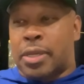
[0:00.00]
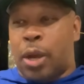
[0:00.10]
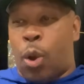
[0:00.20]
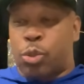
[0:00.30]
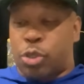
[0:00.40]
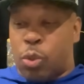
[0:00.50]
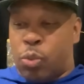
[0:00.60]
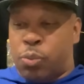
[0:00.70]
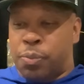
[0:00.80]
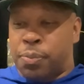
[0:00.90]
Also,
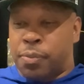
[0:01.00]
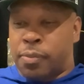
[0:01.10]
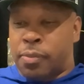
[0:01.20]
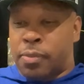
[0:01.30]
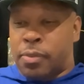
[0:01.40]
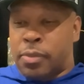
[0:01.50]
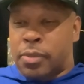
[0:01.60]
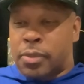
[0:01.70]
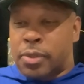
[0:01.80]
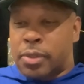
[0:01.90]

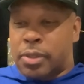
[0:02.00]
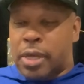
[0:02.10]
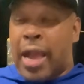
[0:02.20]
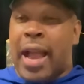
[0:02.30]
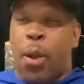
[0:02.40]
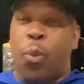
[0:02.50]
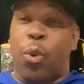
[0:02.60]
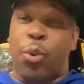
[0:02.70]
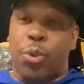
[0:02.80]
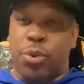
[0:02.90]
I got
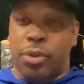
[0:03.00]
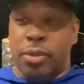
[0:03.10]
word.